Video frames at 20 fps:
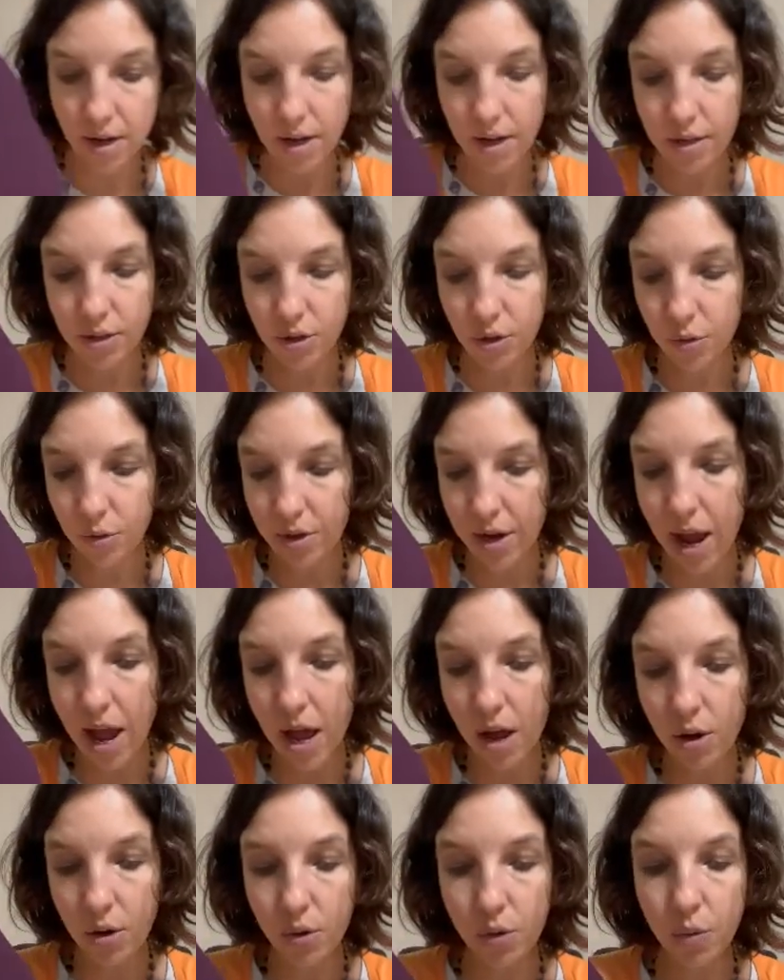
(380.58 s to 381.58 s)
So
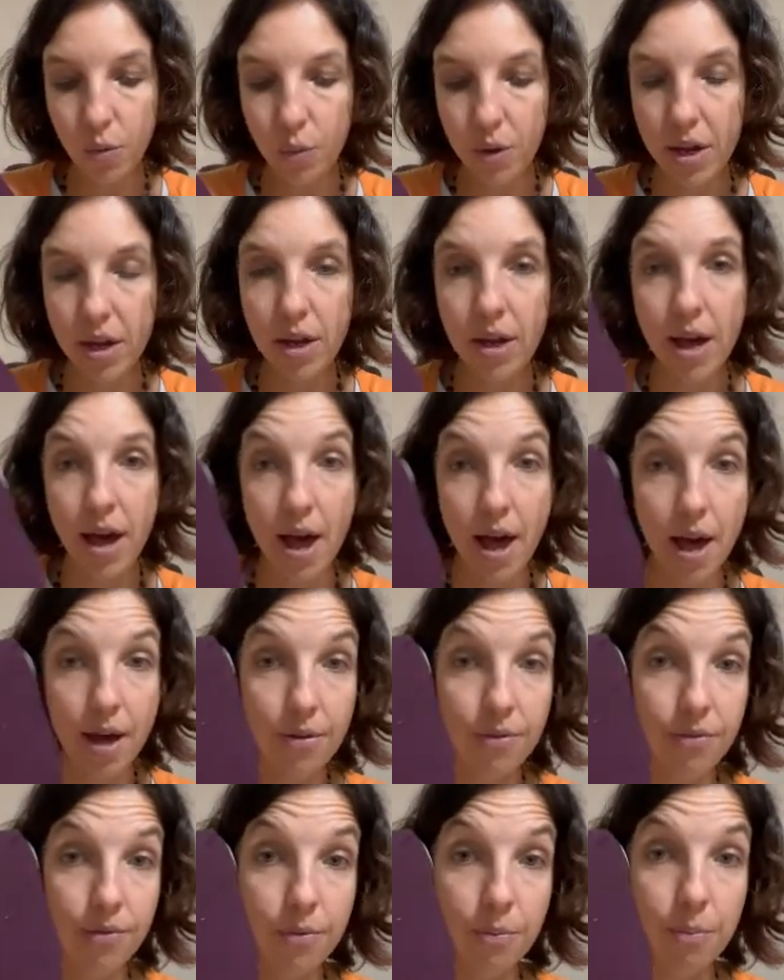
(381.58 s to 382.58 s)
now we
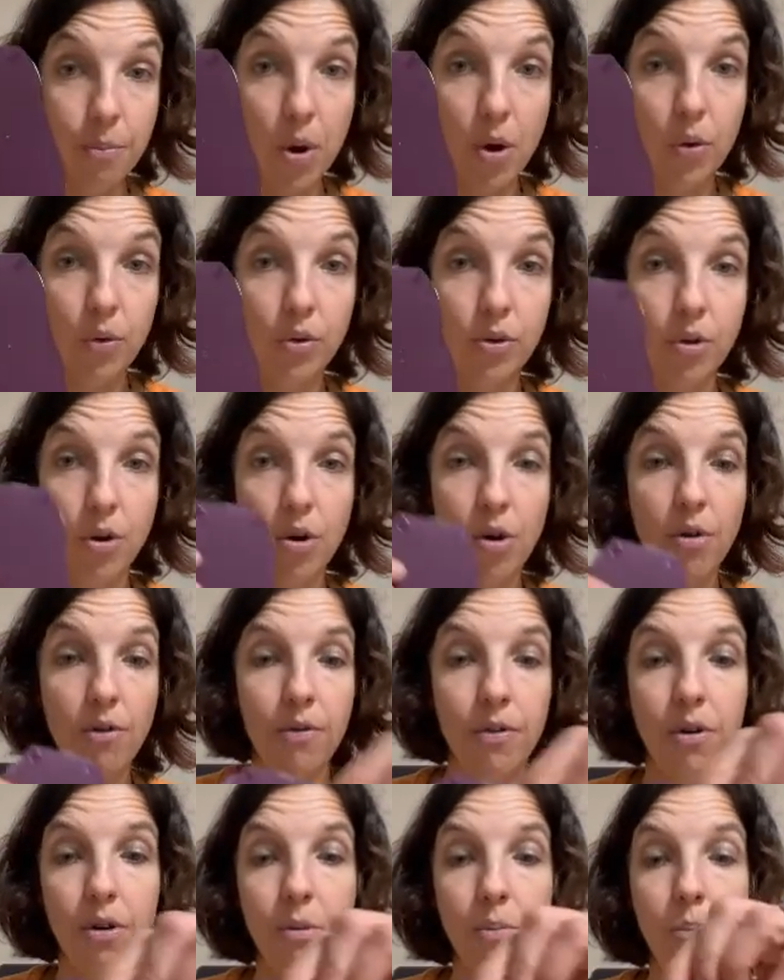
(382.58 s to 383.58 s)
have both of
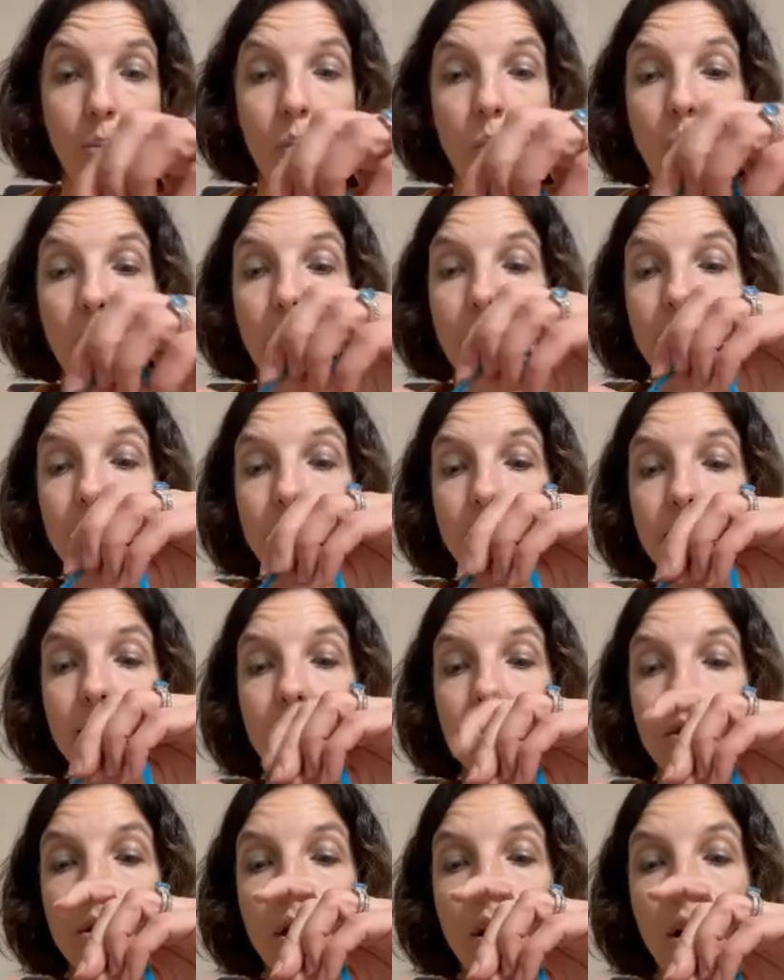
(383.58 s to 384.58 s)
our
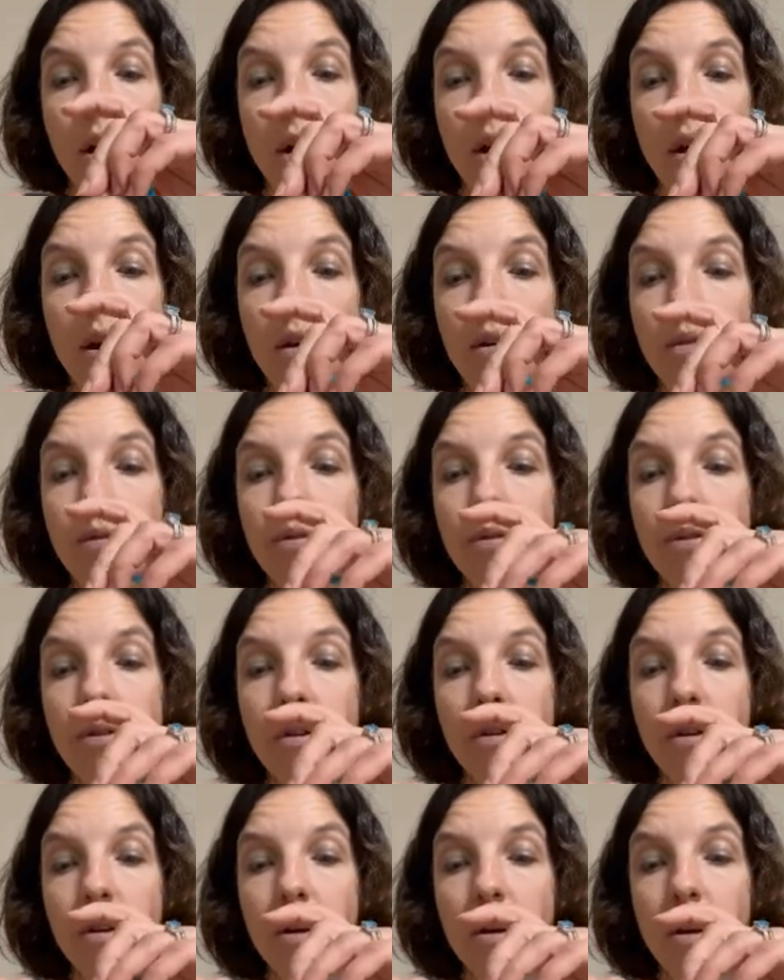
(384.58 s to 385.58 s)
points of
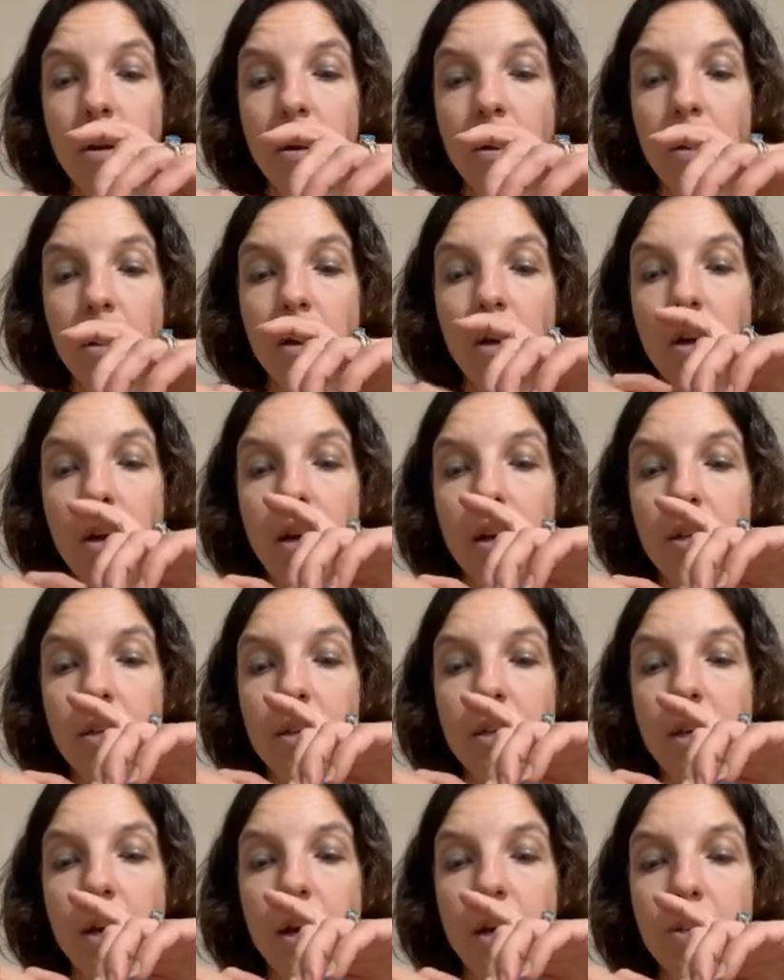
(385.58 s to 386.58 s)

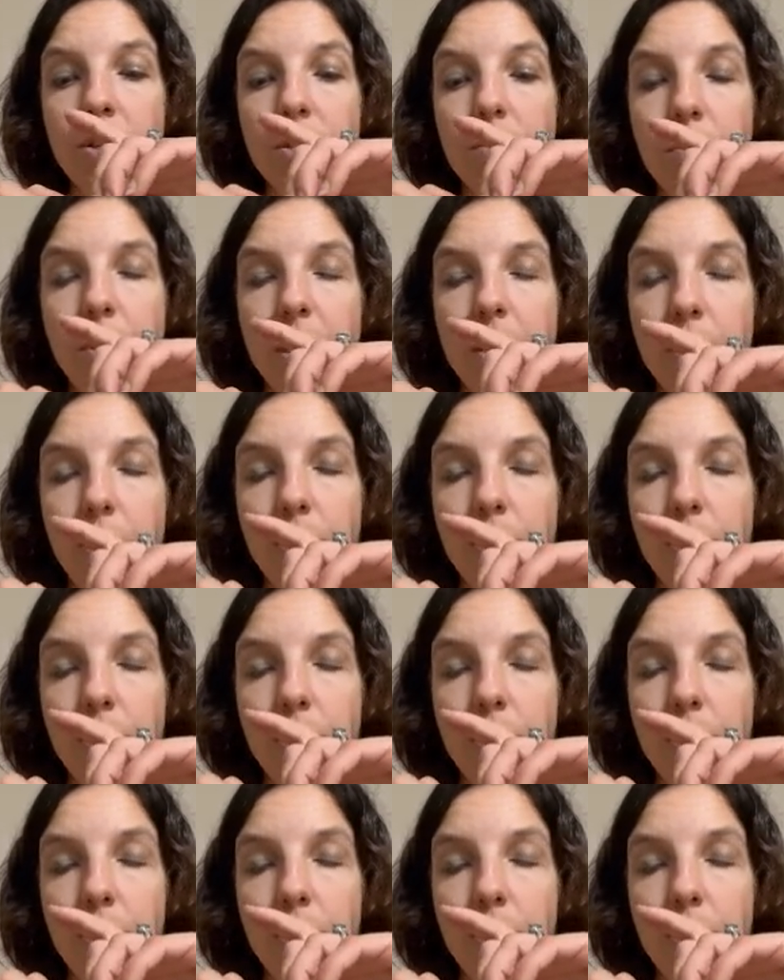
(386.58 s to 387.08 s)
attachment